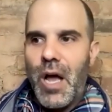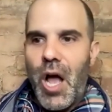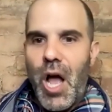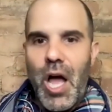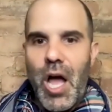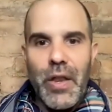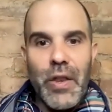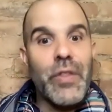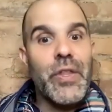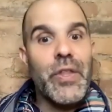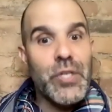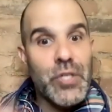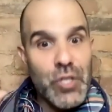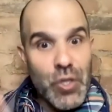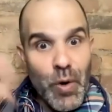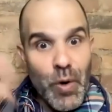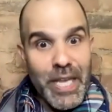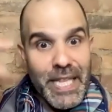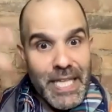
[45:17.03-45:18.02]
on the
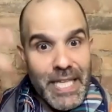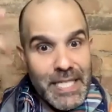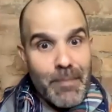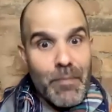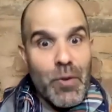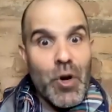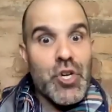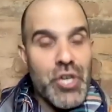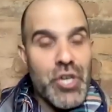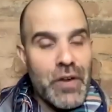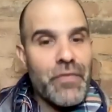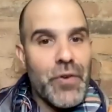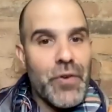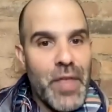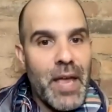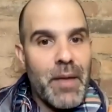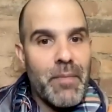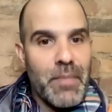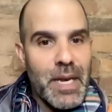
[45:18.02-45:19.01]
story that's emerging for
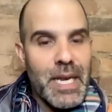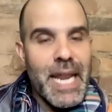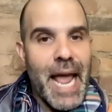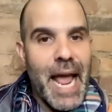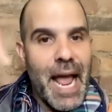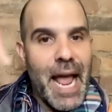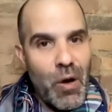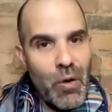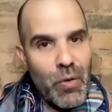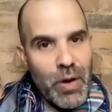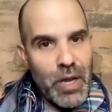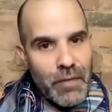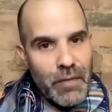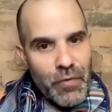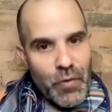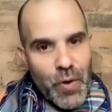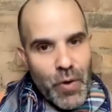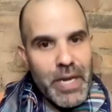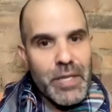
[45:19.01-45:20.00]
them now
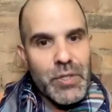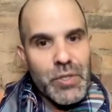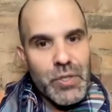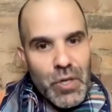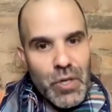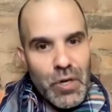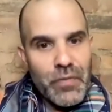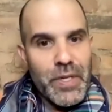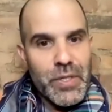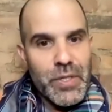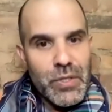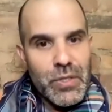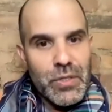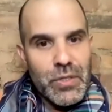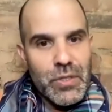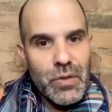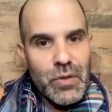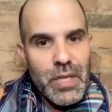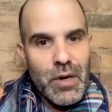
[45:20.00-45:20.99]
of greatest service
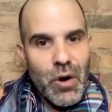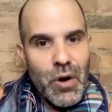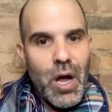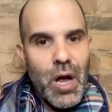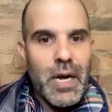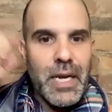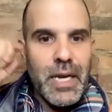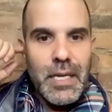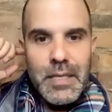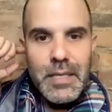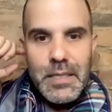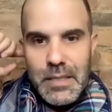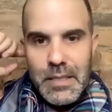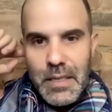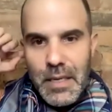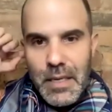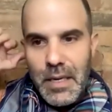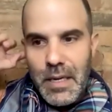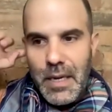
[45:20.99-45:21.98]
to their
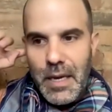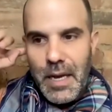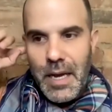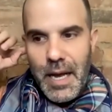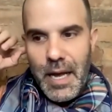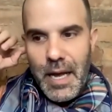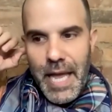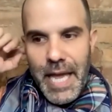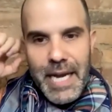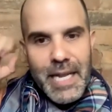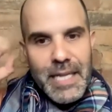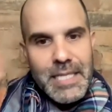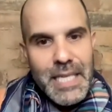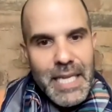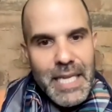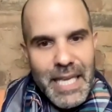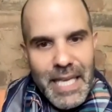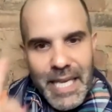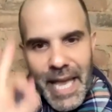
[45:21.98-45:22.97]
audience. Uh, and it's
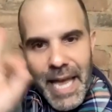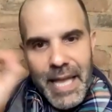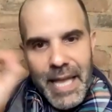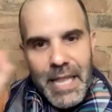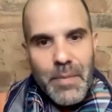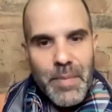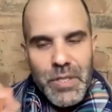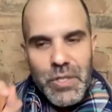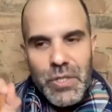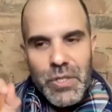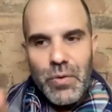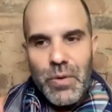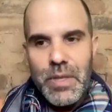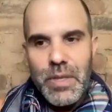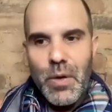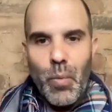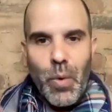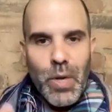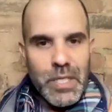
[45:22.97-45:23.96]
key elements to
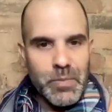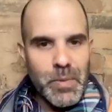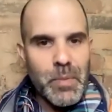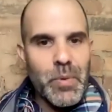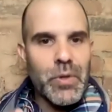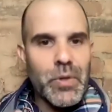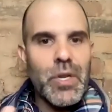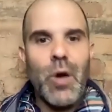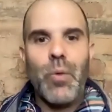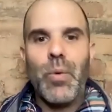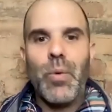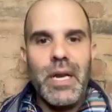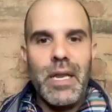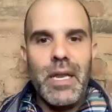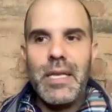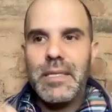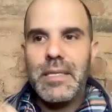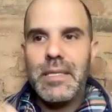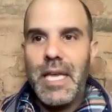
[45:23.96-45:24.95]
it that once people know what it
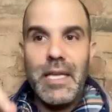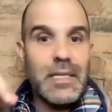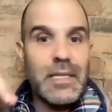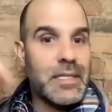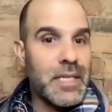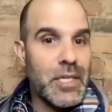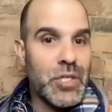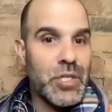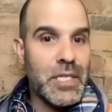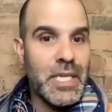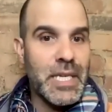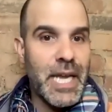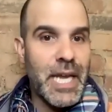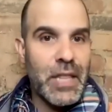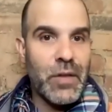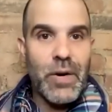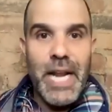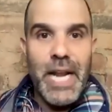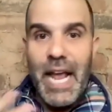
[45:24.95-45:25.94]
is, they can stitch it
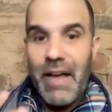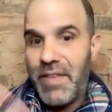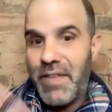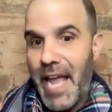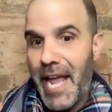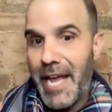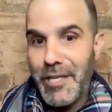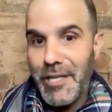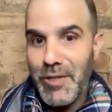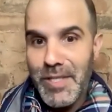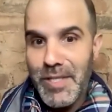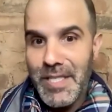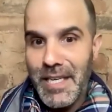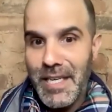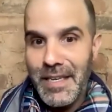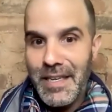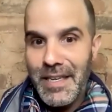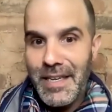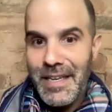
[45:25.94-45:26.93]
together and have the
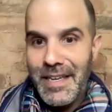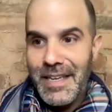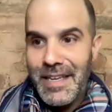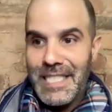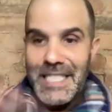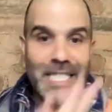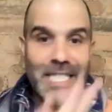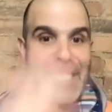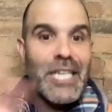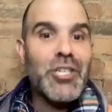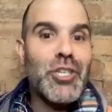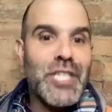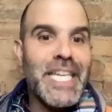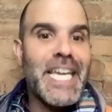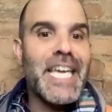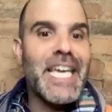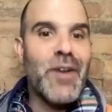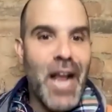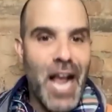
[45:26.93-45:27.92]
agency to stitch it
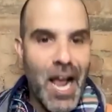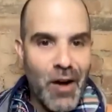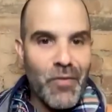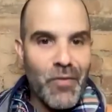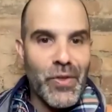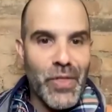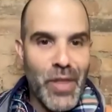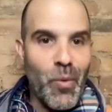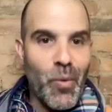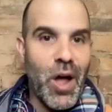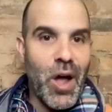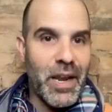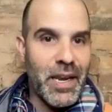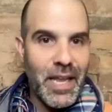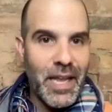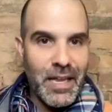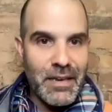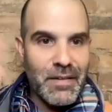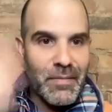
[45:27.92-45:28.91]
together however they want.
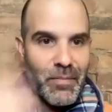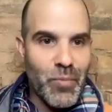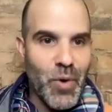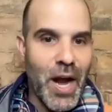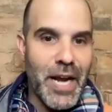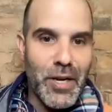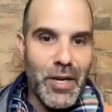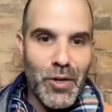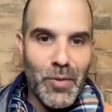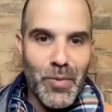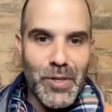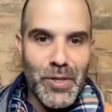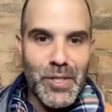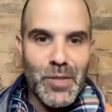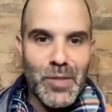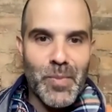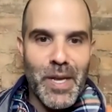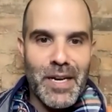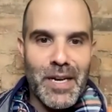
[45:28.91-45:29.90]
And Brian, you
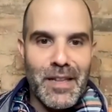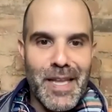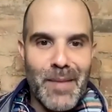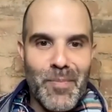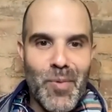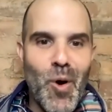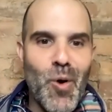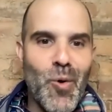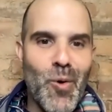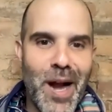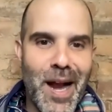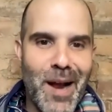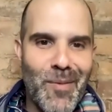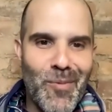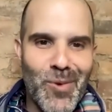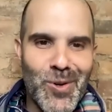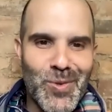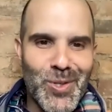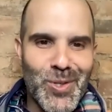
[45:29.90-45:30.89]
participated in that
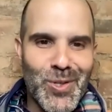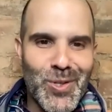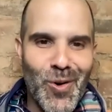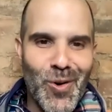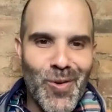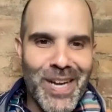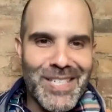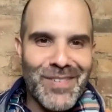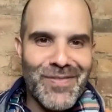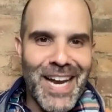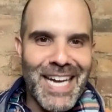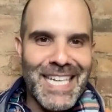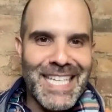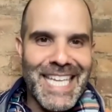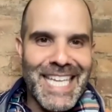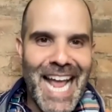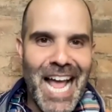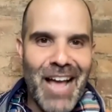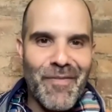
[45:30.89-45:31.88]
program, which was so great to
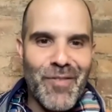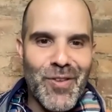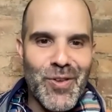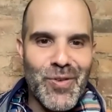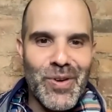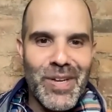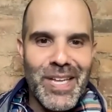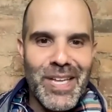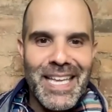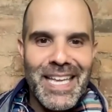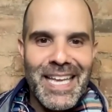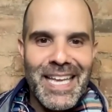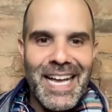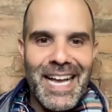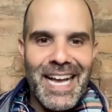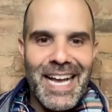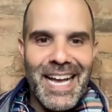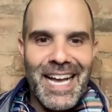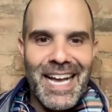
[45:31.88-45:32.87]
finally have you
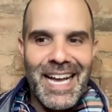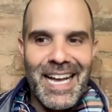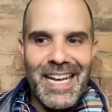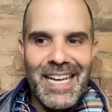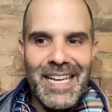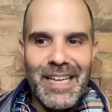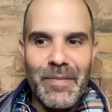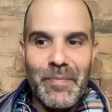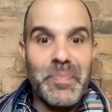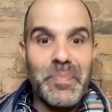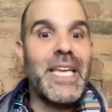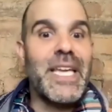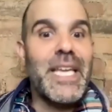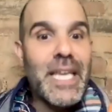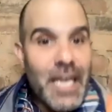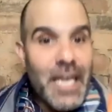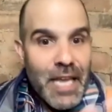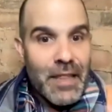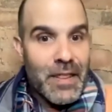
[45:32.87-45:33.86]
uh,
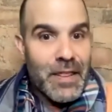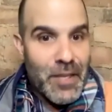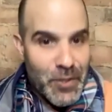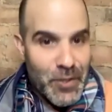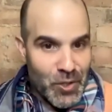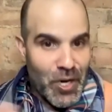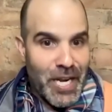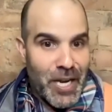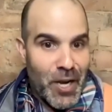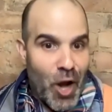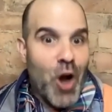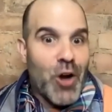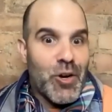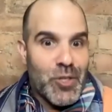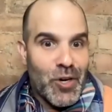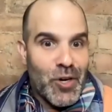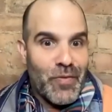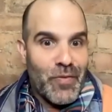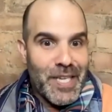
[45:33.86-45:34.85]
be in the in our
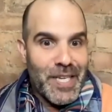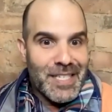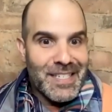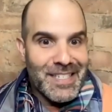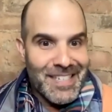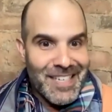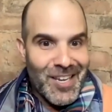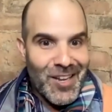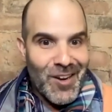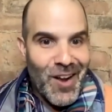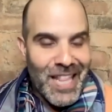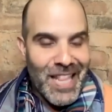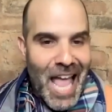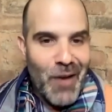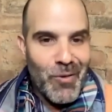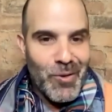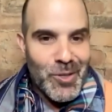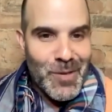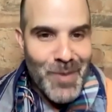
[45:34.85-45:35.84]
service. You know,
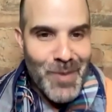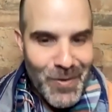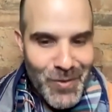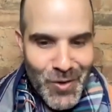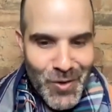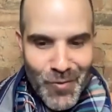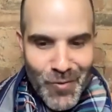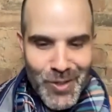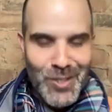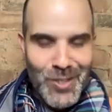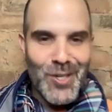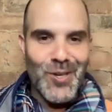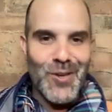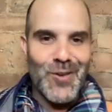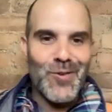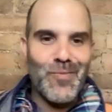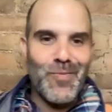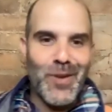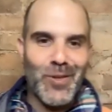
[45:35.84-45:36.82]
allow us to be of service to
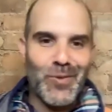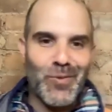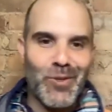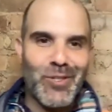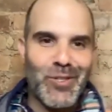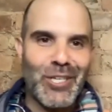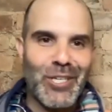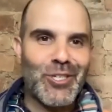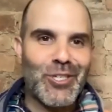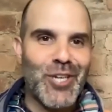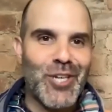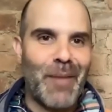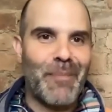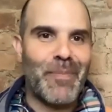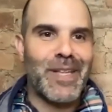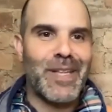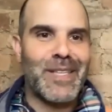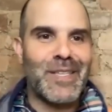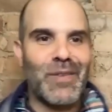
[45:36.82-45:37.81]
you because we're such
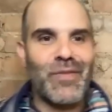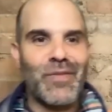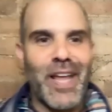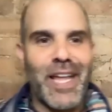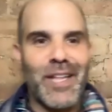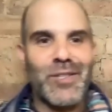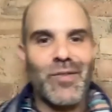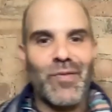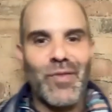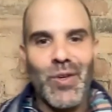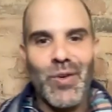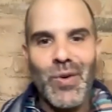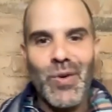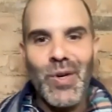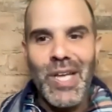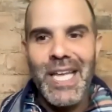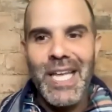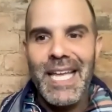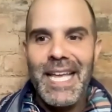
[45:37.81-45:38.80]
champions and fans of
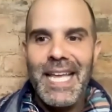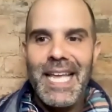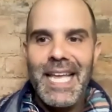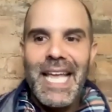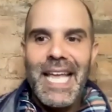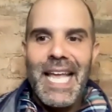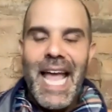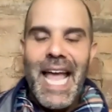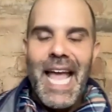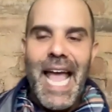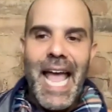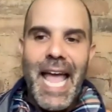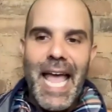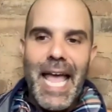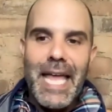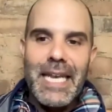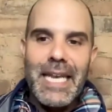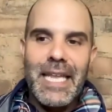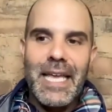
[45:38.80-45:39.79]
you.
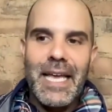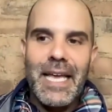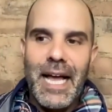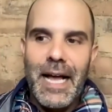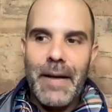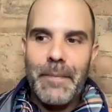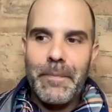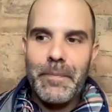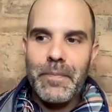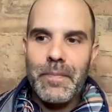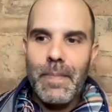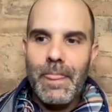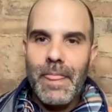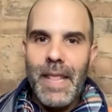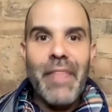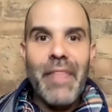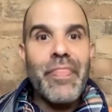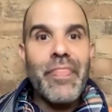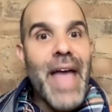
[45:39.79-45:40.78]
And um,
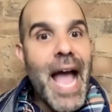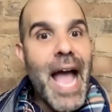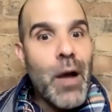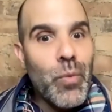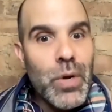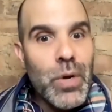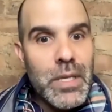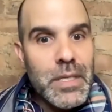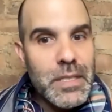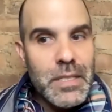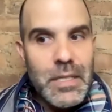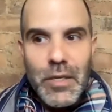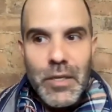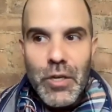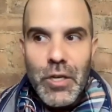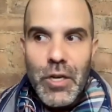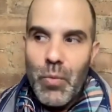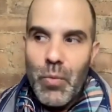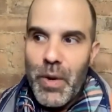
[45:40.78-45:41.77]
and that was
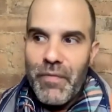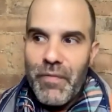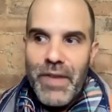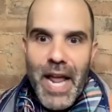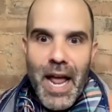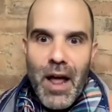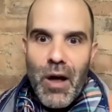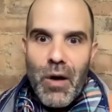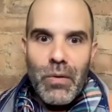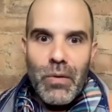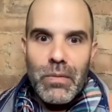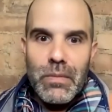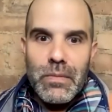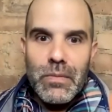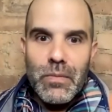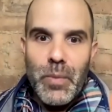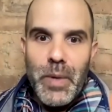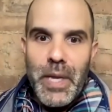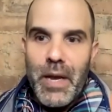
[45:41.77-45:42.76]
you know we've now
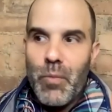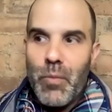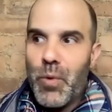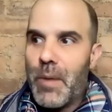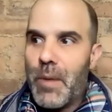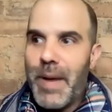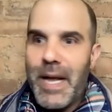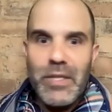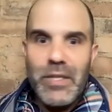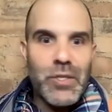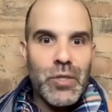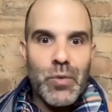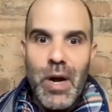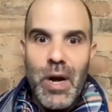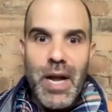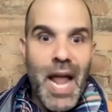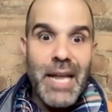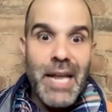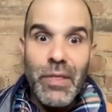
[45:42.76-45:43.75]
we, we're about to do
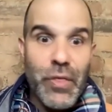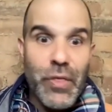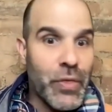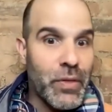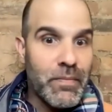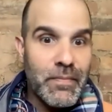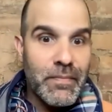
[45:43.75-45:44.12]
our ninth